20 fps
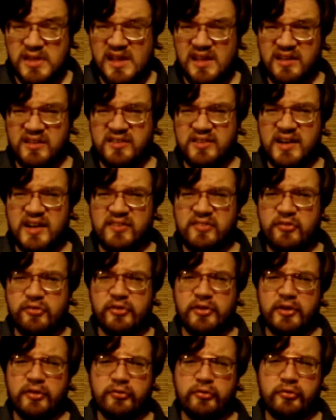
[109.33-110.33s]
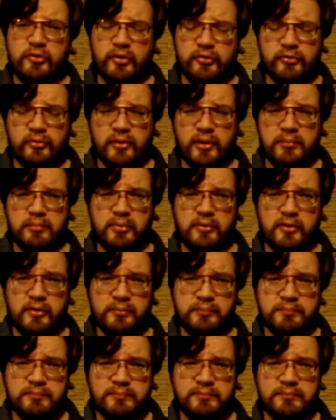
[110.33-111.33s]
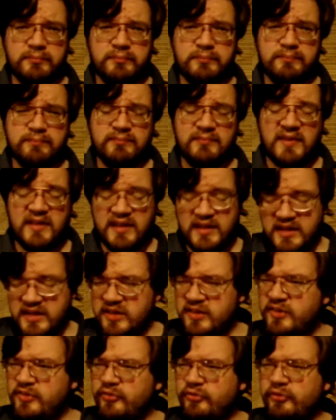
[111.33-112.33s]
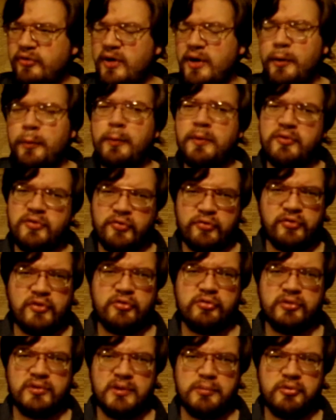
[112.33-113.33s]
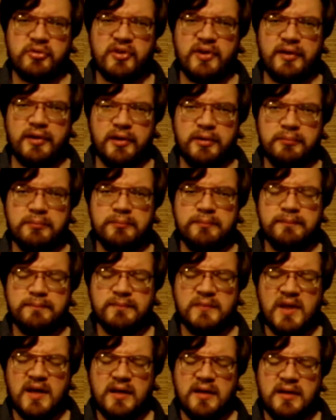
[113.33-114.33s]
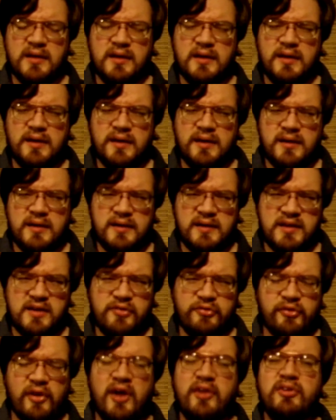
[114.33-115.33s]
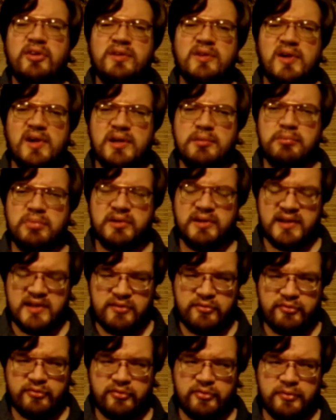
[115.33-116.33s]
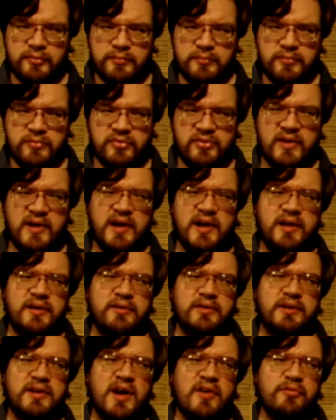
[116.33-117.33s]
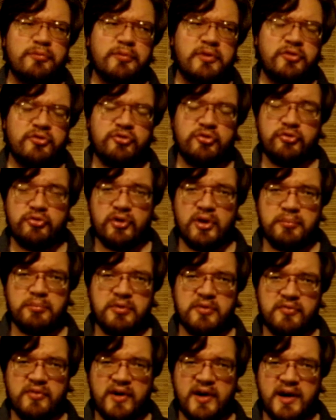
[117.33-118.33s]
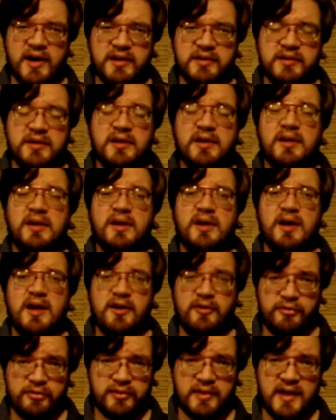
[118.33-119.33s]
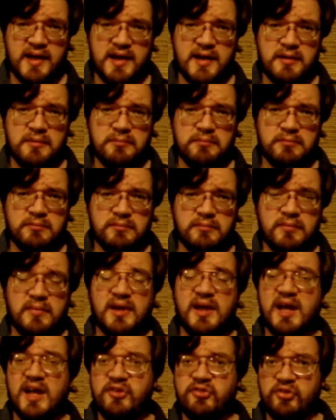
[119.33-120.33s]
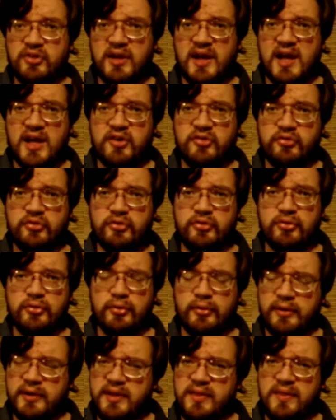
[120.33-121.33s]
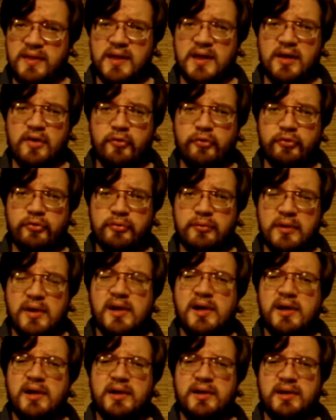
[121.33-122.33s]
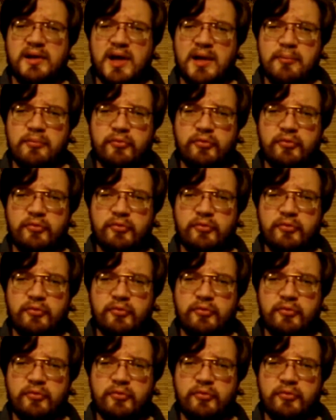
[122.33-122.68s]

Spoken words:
Now let's get on to Dr. Ron Paul. He is a quintessential libertarian. His underlying belief that government should not provide healthcare, education, or anything else comes